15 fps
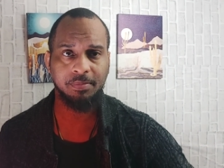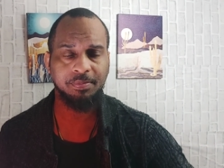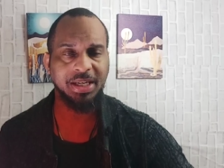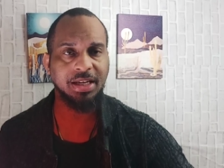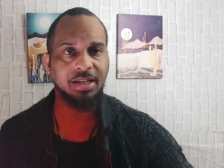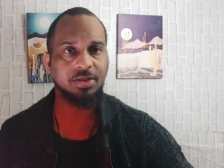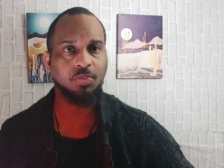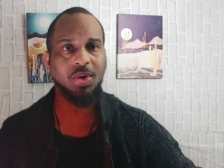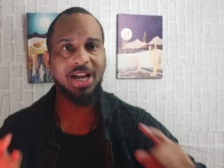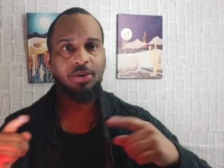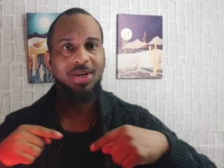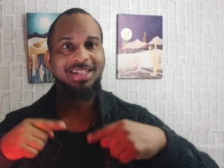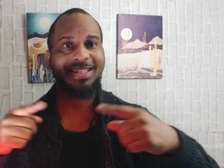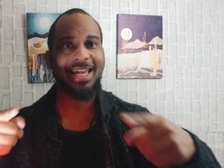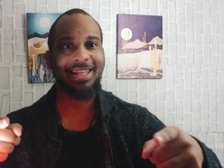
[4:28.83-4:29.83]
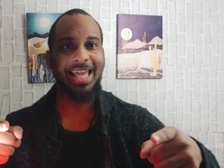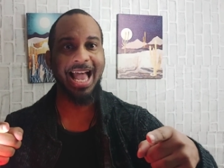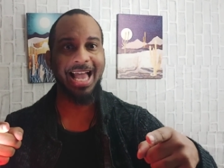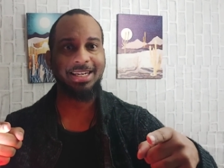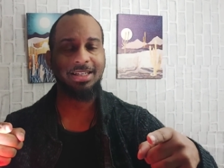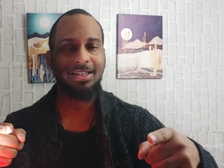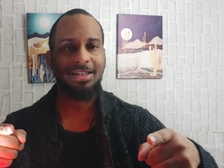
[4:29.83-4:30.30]
Because why do I say
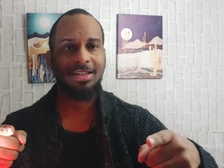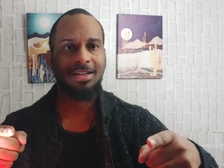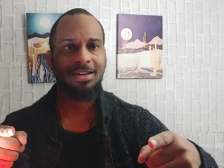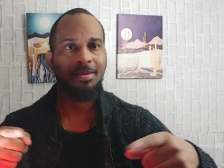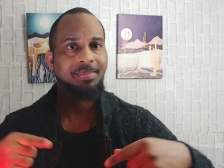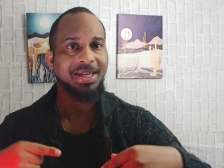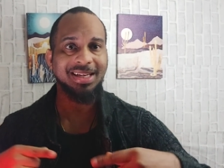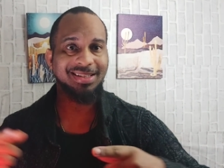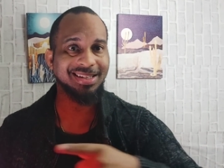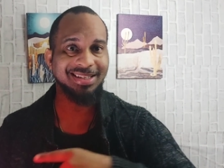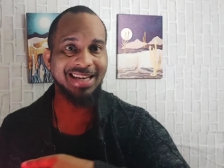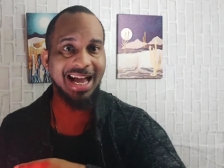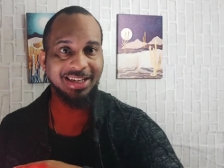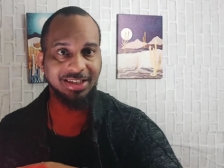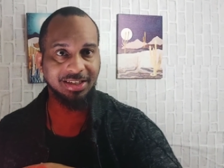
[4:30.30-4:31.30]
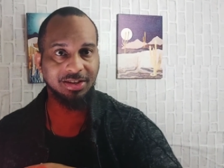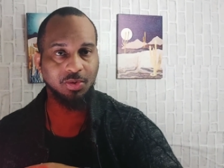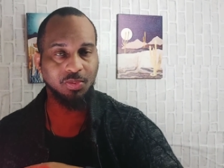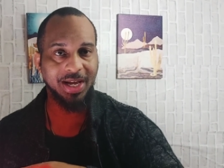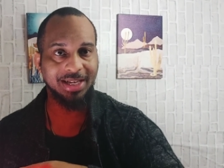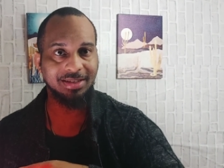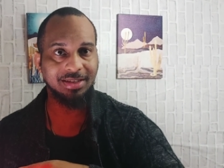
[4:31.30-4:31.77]
that? Because it's not just the
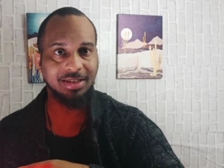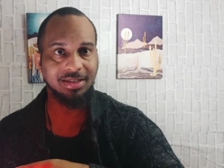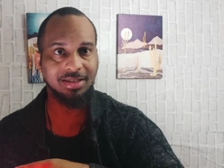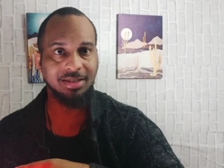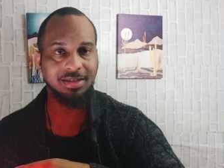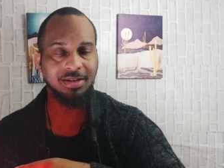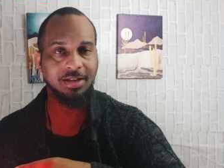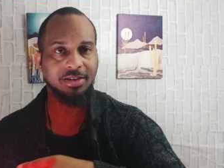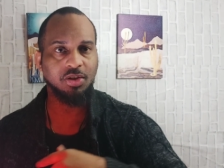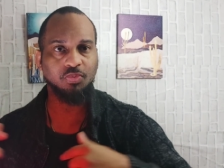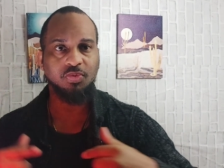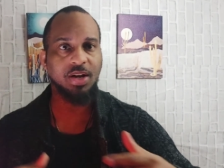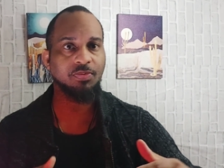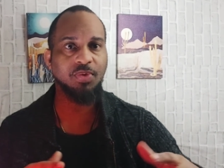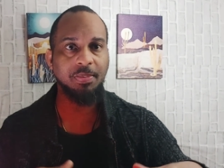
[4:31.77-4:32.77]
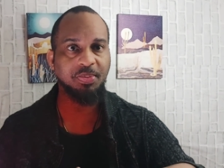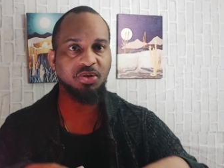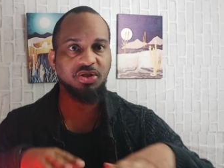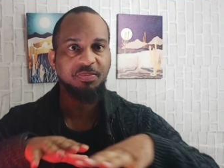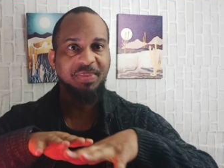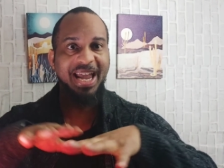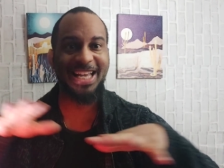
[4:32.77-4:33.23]
West. The R Ripple
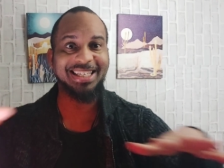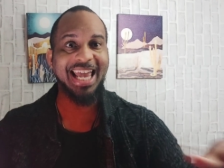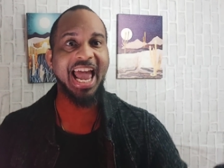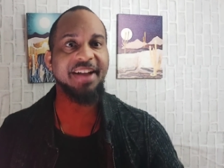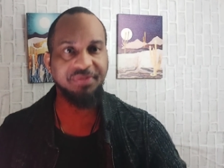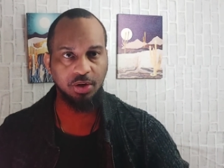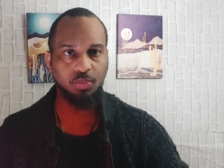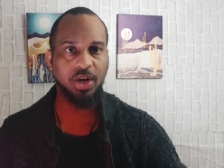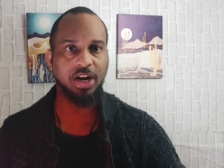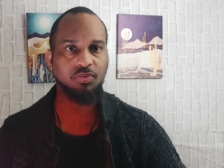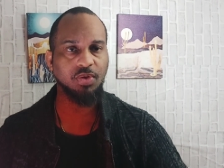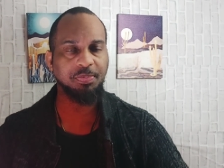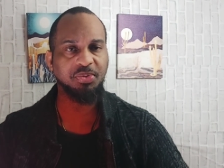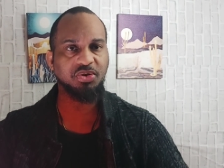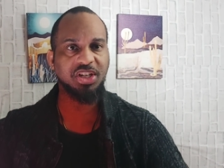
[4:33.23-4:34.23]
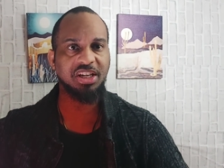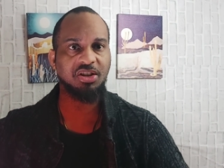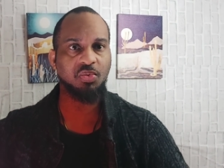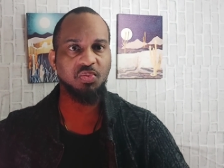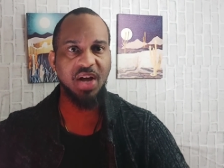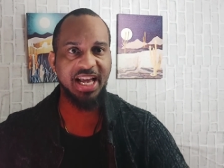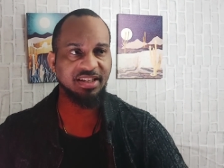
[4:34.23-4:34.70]
spans everywhere. Ripple's in
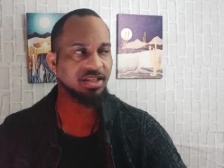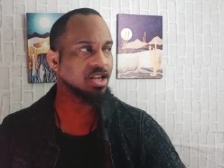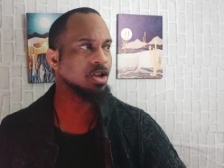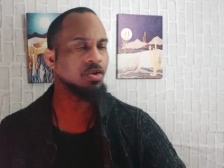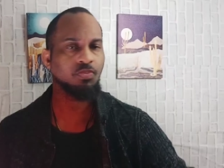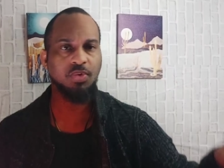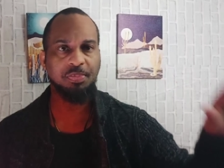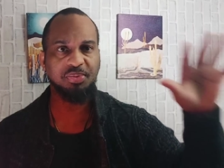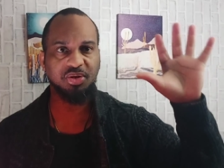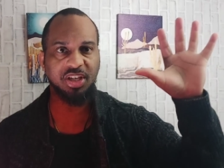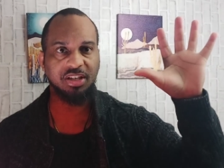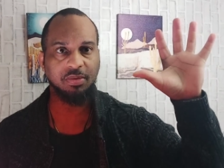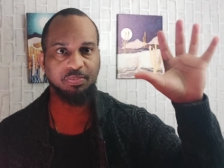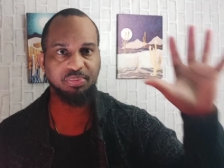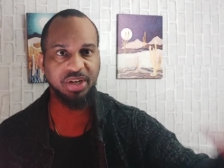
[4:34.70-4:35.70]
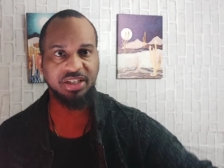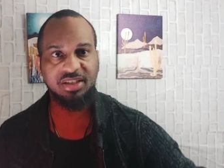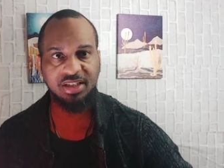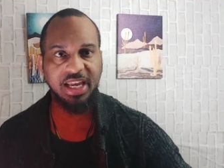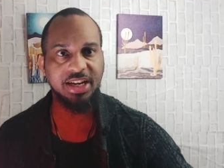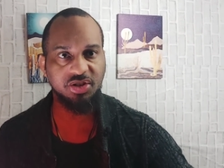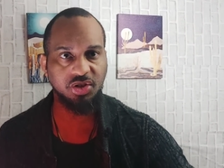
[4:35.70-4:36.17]
the West. Ripple's in the
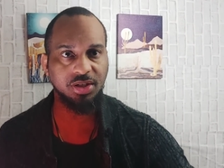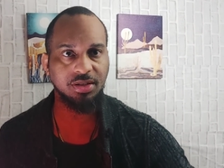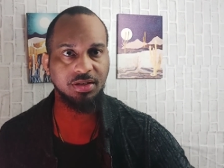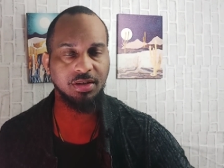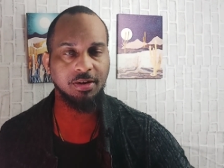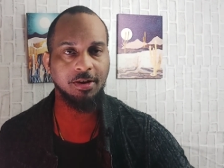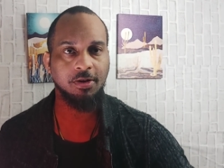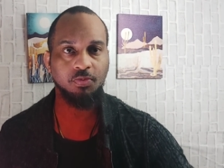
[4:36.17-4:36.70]
BRICS nations.